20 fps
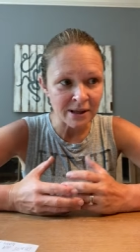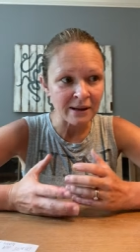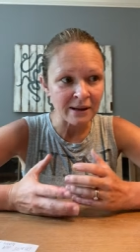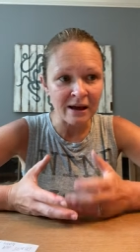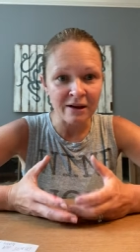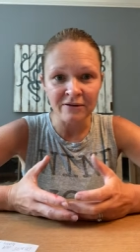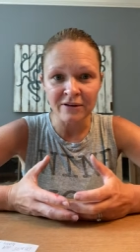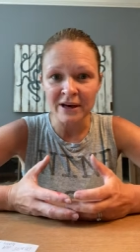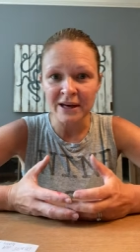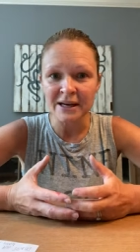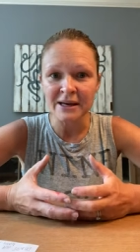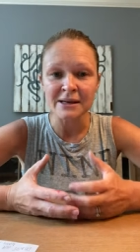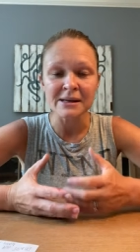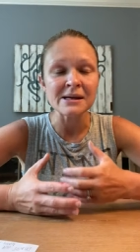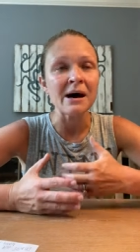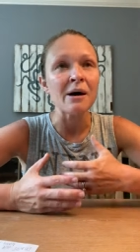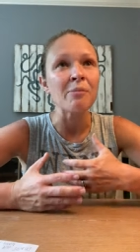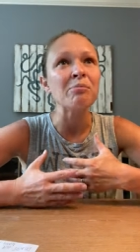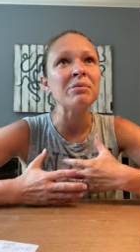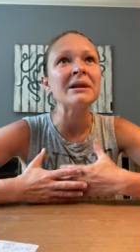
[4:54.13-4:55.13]
loving, and
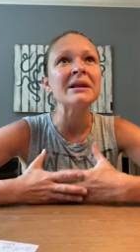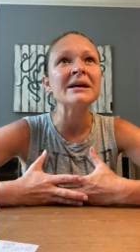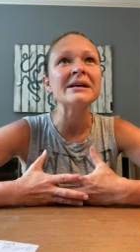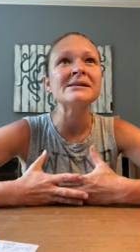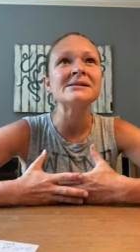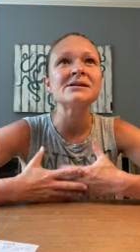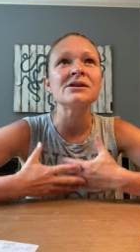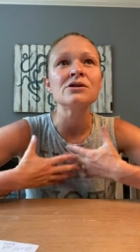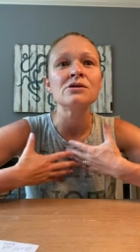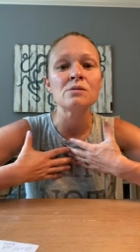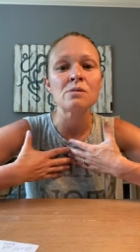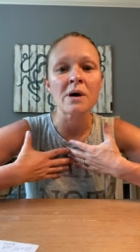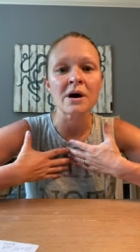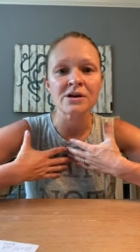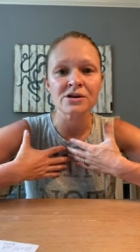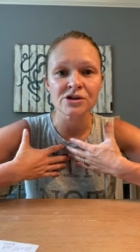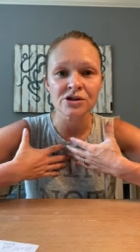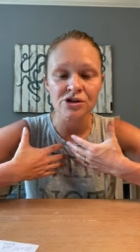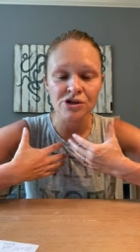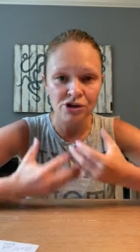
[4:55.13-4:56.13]
a place that you
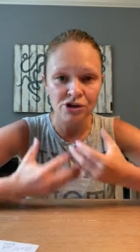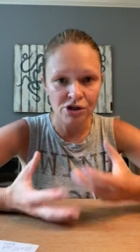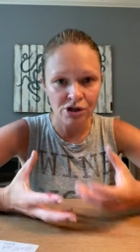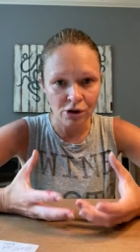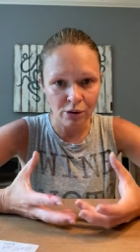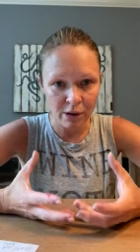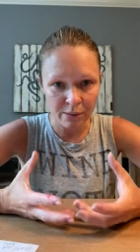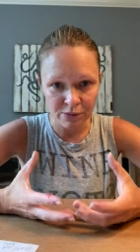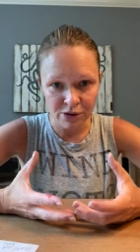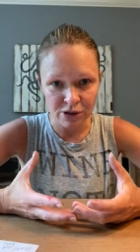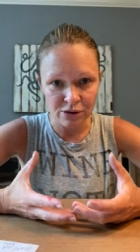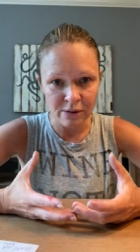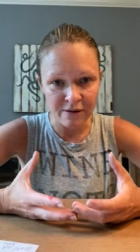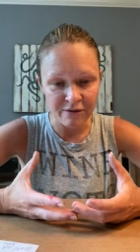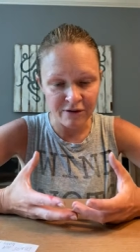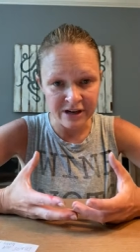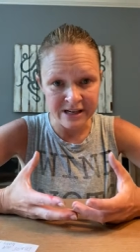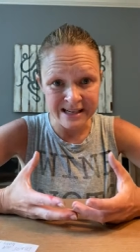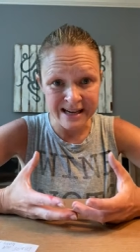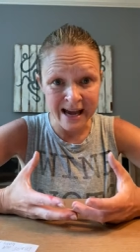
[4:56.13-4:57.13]
want to just show up to
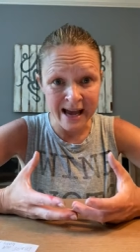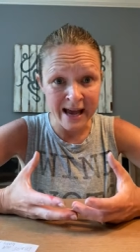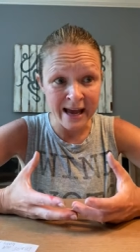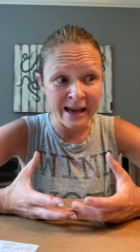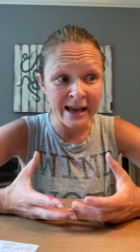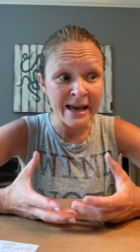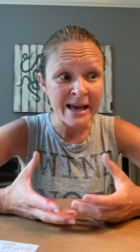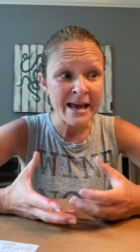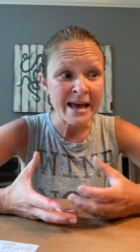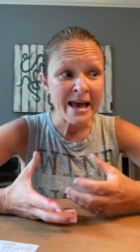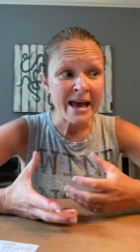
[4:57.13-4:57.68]
every day.